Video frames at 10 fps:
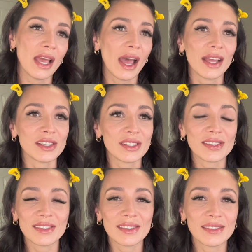I
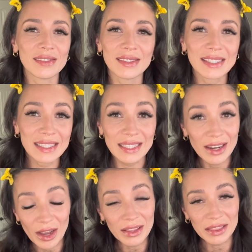just did
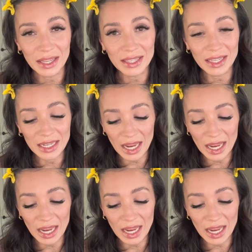not like it.